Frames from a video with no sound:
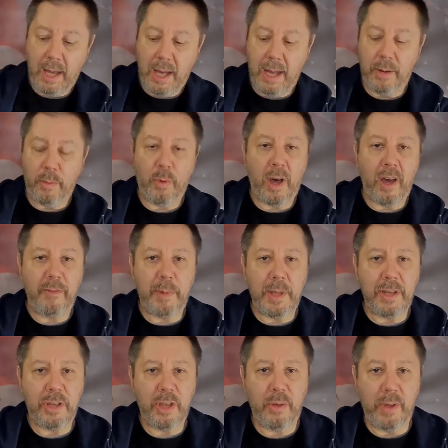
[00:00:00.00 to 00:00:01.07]
And what I've
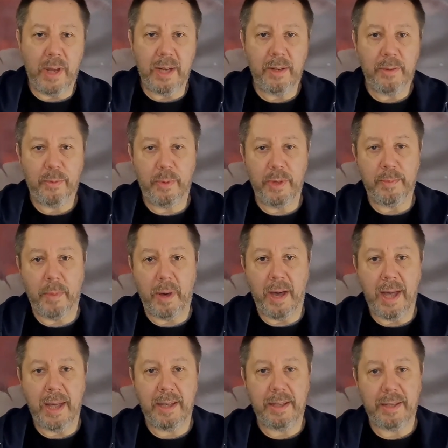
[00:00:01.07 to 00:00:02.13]
been doing with
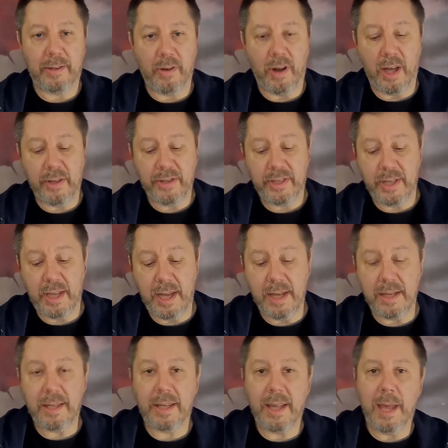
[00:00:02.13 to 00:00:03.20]
my grass
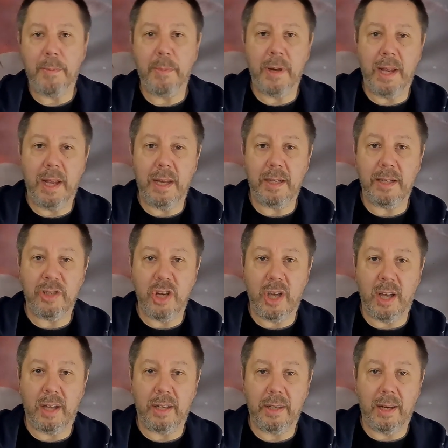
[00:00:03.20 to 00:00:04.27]
is keeping it in a
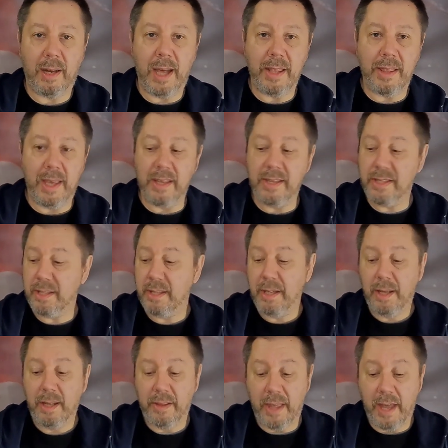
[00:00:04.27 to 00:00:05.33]
jar like this.
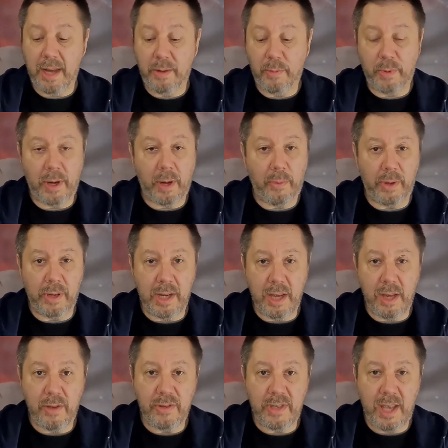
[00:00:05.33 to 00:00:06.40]
Then when I want to
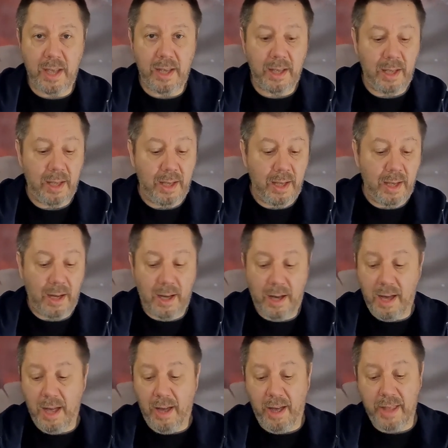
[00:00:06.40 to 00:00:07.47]
use it,
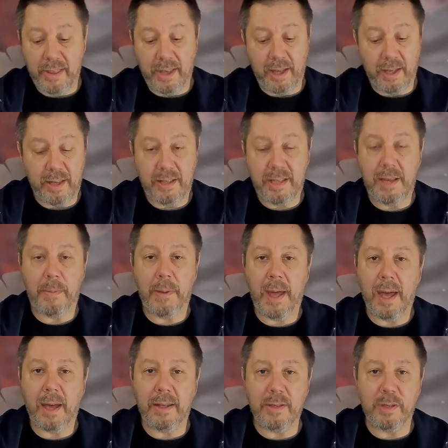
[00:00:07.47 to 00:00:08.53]
I either tip it
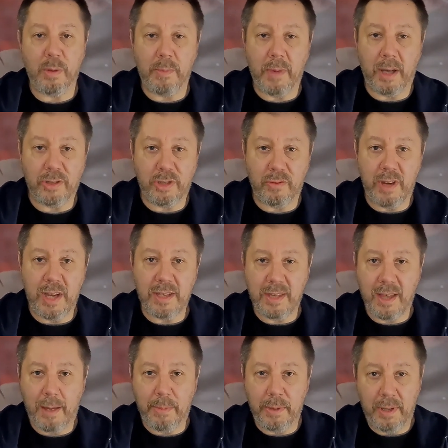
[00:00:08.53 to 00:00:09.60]
out into a margarine
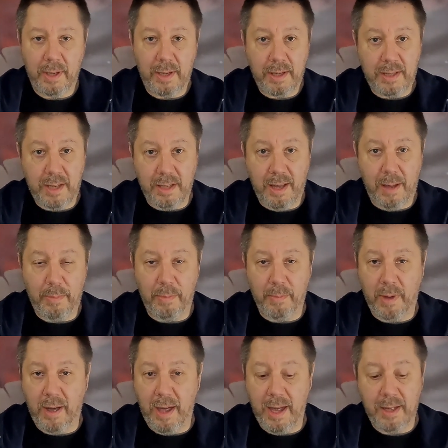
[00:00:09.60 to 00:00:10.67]
tub to dip
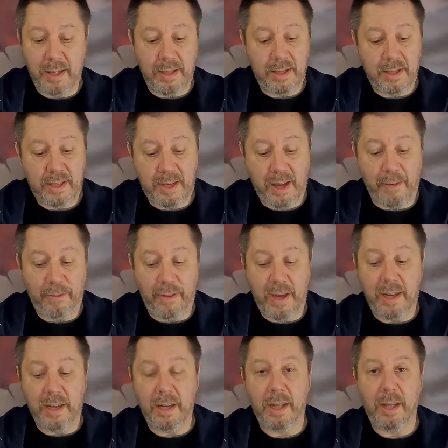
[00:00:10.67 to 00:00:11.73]
my stuff
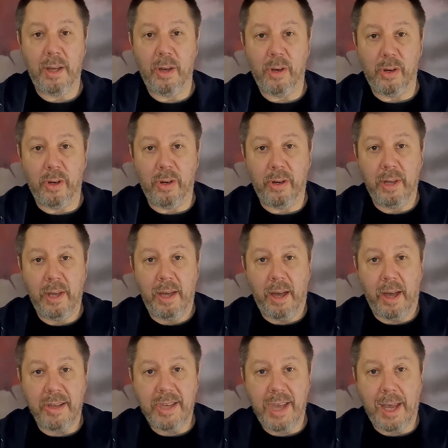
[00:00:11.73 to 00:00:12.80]
in, or
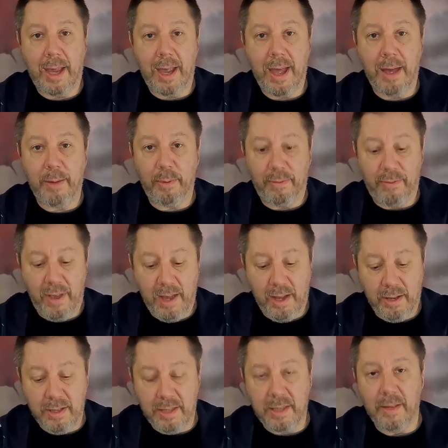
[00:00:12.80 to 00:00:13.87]
I take it out with
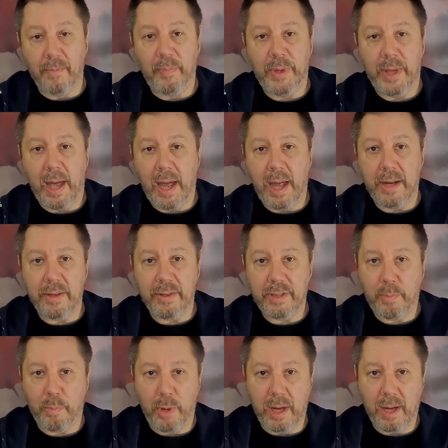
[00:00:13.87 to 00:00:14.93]
fingers and
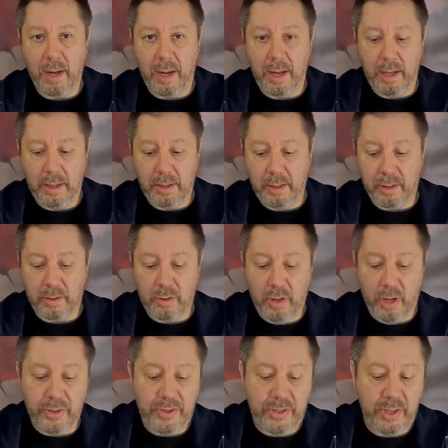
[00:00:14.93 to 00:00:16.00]
sprinkle it
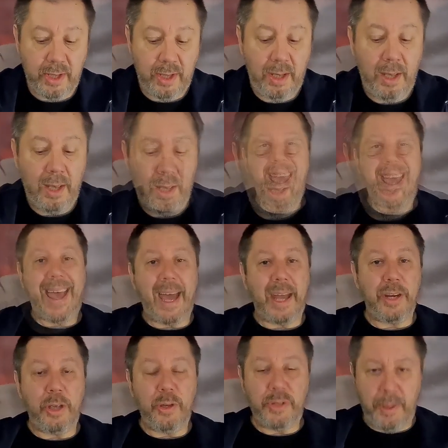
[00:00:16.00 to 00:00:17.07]
across.
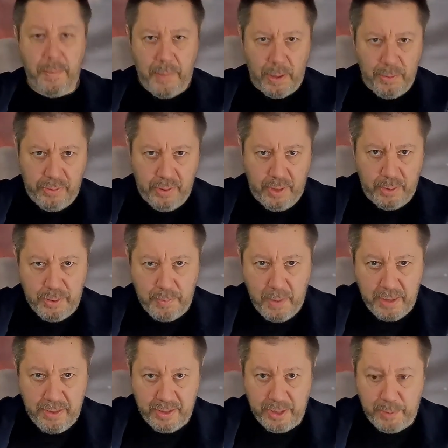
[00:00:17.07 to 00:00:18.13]
And using both of those
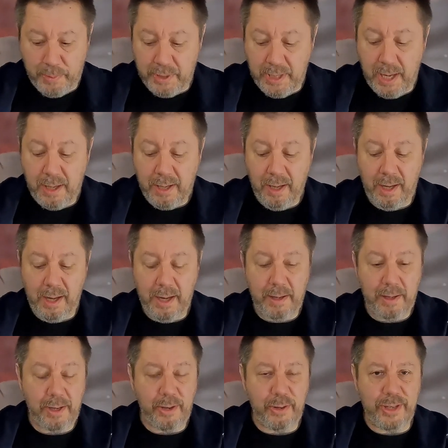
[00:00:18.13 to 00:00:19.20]
methods,
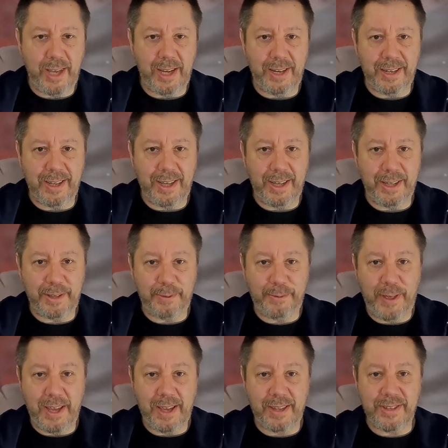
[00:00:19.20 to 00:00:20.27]
particularly using the
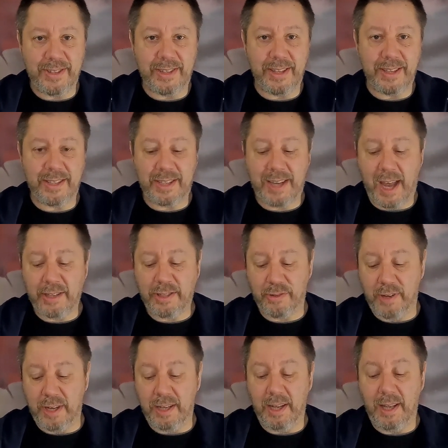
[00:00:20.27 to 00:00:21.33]
fingers and
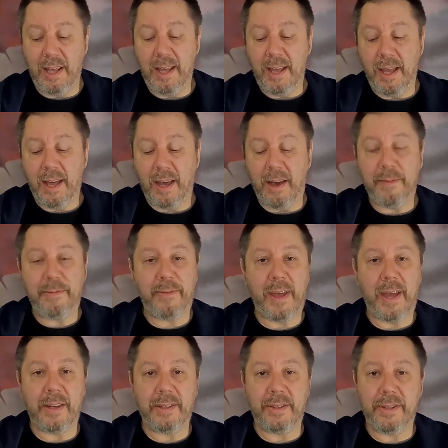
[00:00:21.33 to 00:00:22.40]
scattering, I
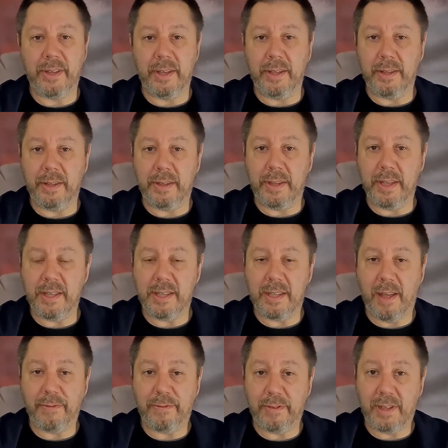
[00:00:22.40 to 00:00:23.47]
found that this
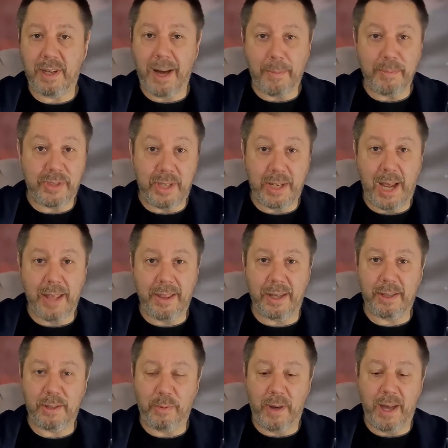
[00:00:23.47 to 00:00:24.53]
stuff clumps
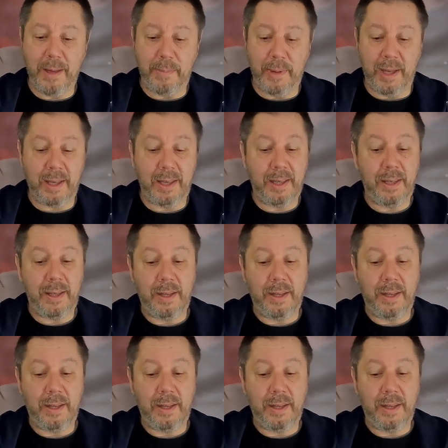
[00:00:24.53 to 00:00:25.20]
together quite a bit,